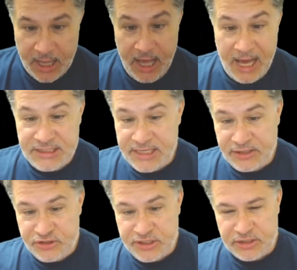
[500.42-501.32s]

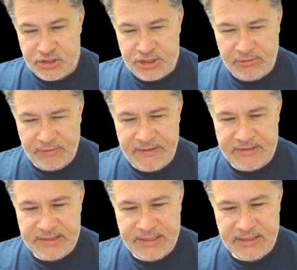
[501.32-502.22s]
Ascension, Cheryl
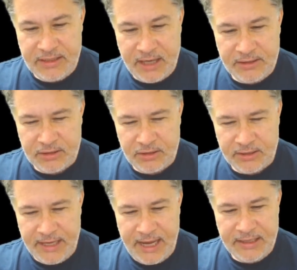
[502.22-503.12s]
Fessenden, Connor
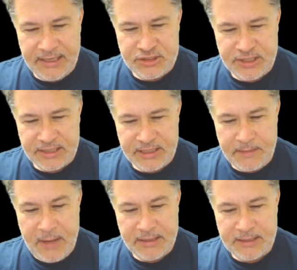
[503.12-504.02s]
Clark, Ella Enchanted,
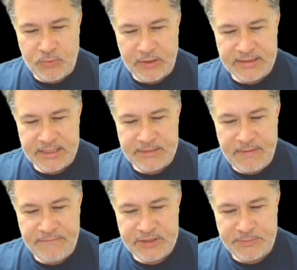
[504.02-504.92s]
Mata Muertes,
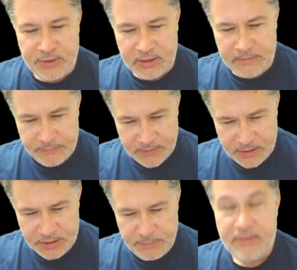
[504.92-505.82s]
Memphis Muir,
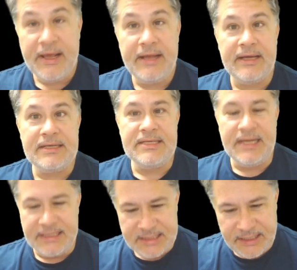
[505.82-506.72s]
The Bonehead
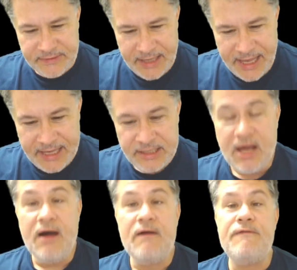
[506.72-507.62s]
1997, and
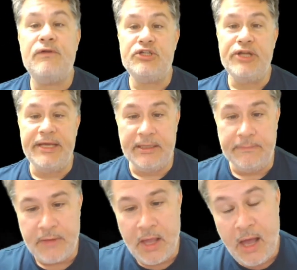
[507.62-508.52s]
Forsaken.
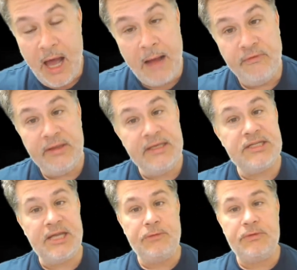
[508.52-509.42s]
I'm really
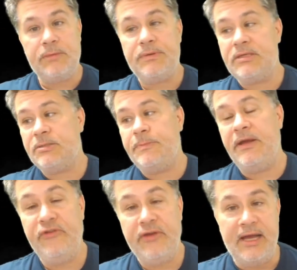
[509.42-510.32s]
psyched with the
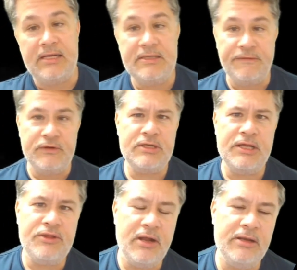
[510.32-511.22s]
participation, guys. At first, I
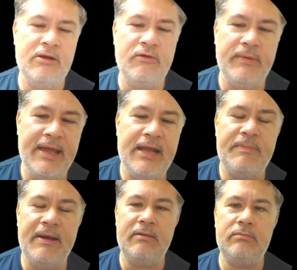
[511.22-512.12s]
thought, you know, if we had
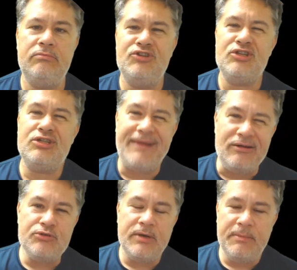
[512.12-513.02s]
about just around
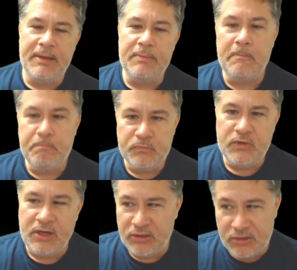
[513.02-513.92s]
20 people, you
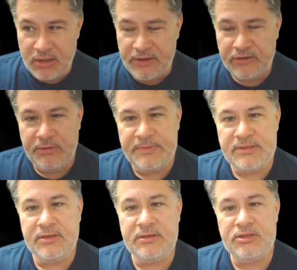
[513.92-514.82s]
know, a little under would
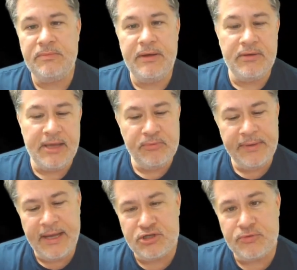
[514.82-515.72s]
still be okay, but we
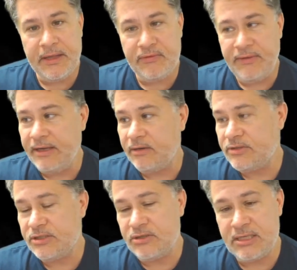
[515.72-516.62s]
got 23 here, which
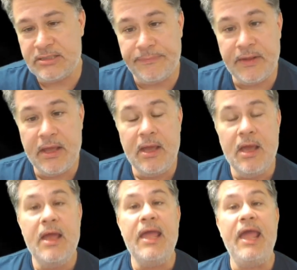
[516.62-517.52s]
is awesome.
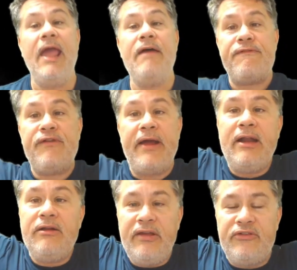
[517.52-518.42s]
If, for
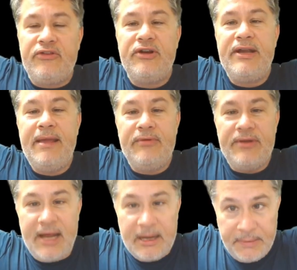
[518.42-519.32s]
any reason, your name did
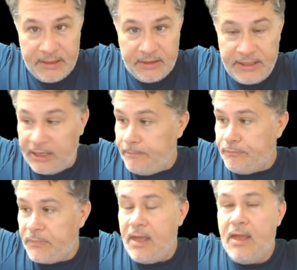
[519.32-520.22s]
not appear here,
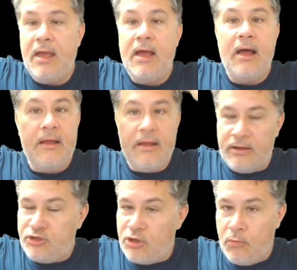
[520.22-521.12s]

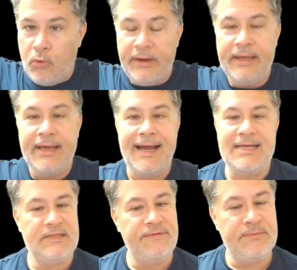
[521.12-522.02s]
don't worry,
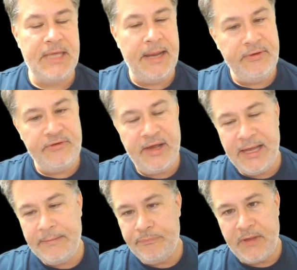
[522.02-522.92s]
guys. From time to
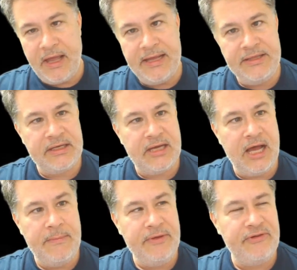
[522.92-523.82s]
time, the
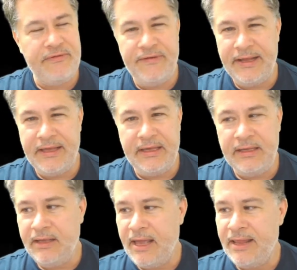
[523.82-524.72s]
comments are
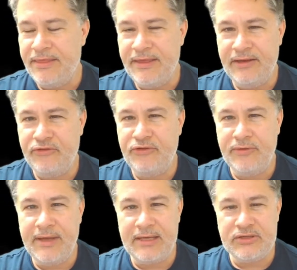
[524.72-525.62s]
finicky and things do
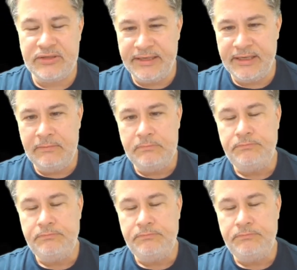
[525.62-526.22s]
get deleted.